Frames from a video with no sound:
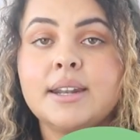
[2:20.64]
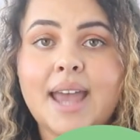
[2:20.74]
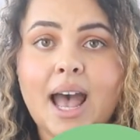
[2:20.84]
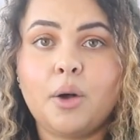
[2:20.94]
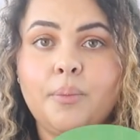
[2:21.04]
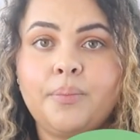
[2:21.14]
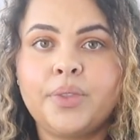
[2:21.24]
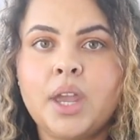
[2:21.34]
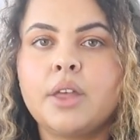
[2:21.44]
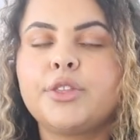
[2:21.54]
Now,
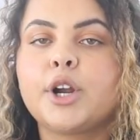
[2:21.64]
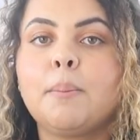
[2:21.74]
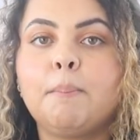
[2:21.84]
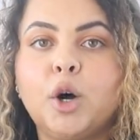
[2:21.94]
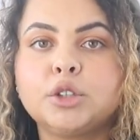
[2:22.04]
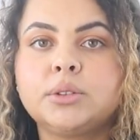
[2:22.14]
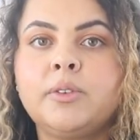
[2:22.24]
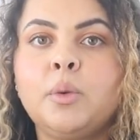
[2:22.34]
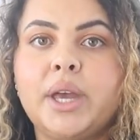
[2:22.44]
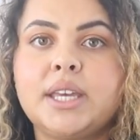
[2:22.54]
there are
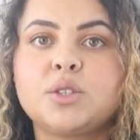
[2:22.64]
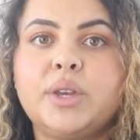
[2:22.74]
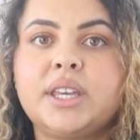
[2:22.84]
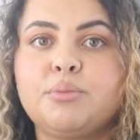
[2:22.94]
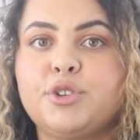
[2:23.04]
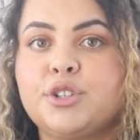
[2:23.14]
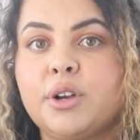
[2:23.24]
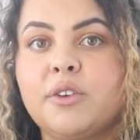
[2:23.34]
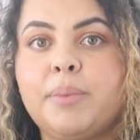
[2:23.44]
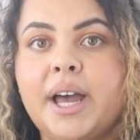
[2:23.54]
multiple ways we can
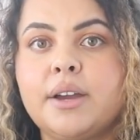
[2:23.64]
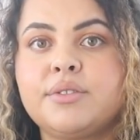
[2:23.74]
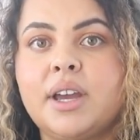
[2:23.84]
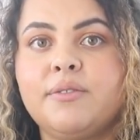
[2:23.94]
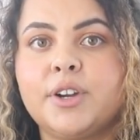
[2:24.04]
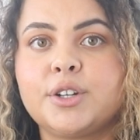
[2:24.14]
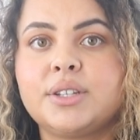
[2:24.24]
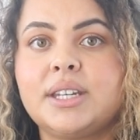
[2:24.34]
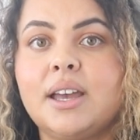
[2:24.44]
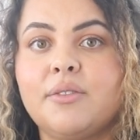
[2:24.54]
preserve
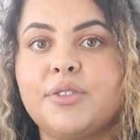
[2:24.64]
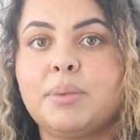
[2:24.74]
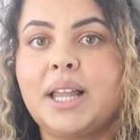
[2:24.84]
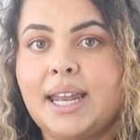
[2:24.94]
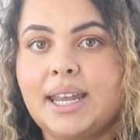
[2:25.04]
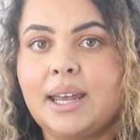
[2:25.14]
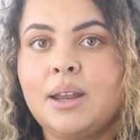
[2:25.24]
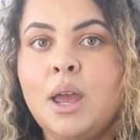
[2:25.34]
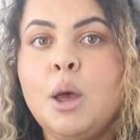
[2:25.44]
biodiversity of the planet,